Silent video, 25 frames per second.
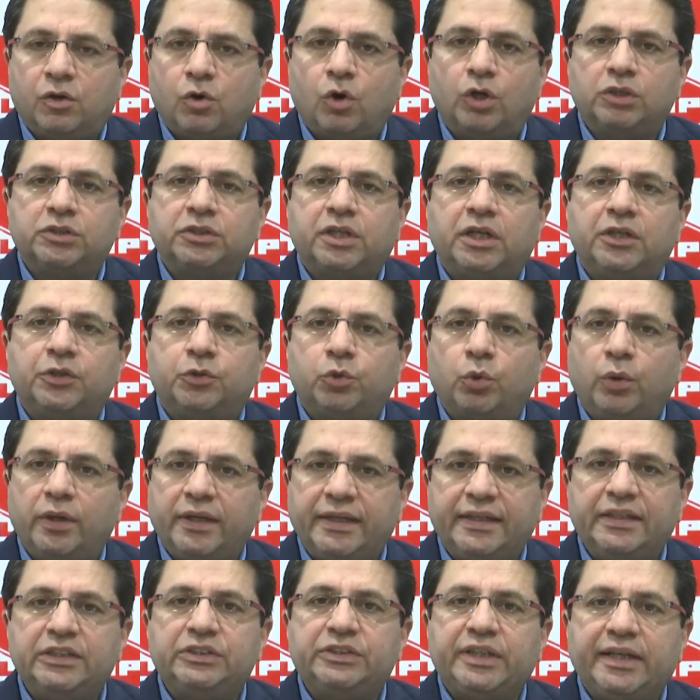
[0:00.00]
cost
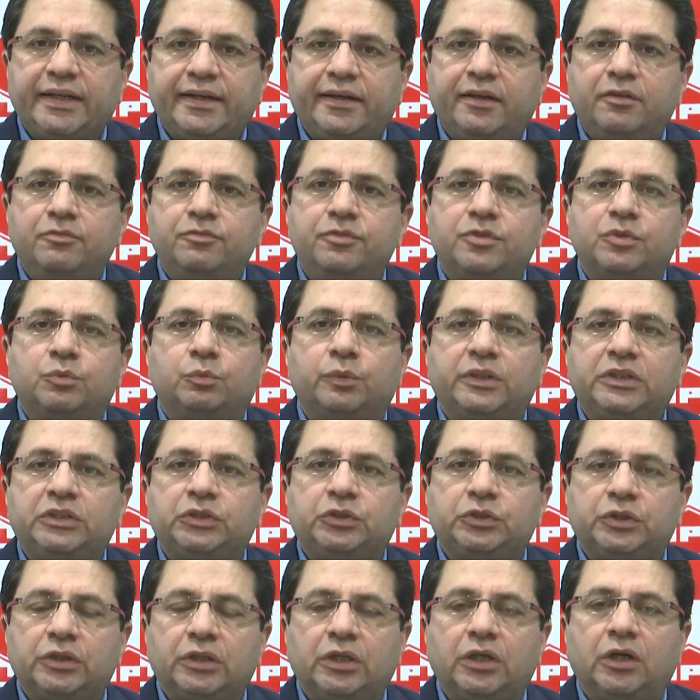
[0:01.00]
control initiatives
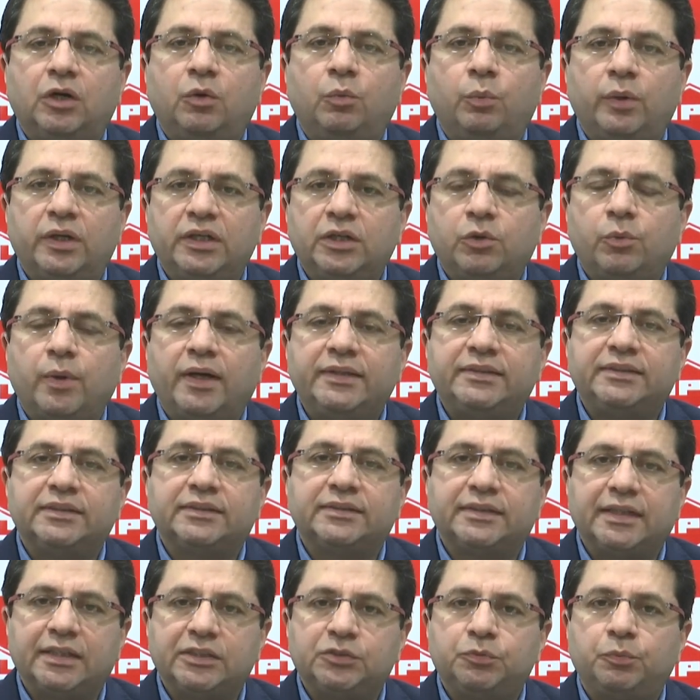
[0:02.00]
which were quite
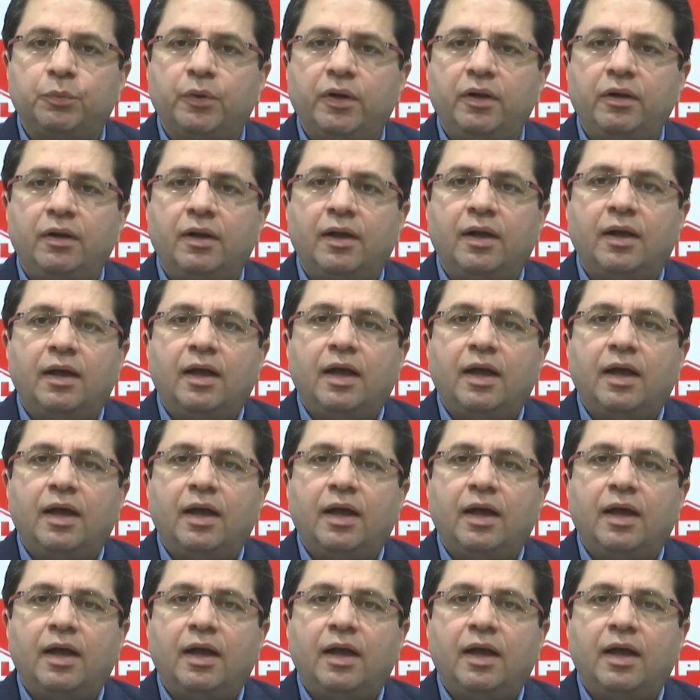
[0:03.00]
successful,